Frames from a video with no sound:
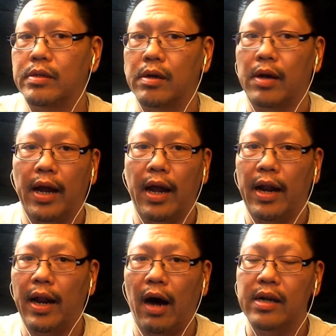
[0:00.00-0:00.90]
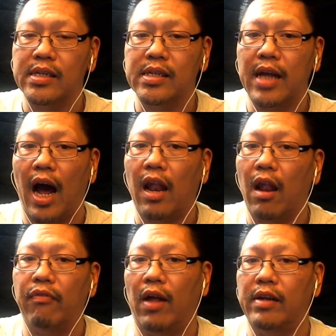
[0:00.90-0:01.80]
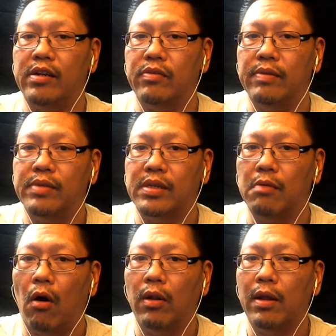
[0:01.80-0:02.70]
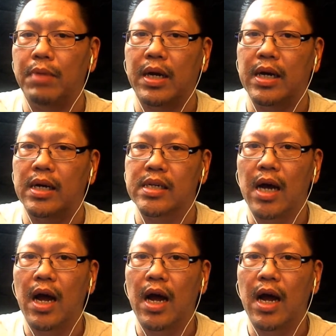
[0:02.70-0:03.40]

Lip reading: Okay, and honestly, I love live streams only because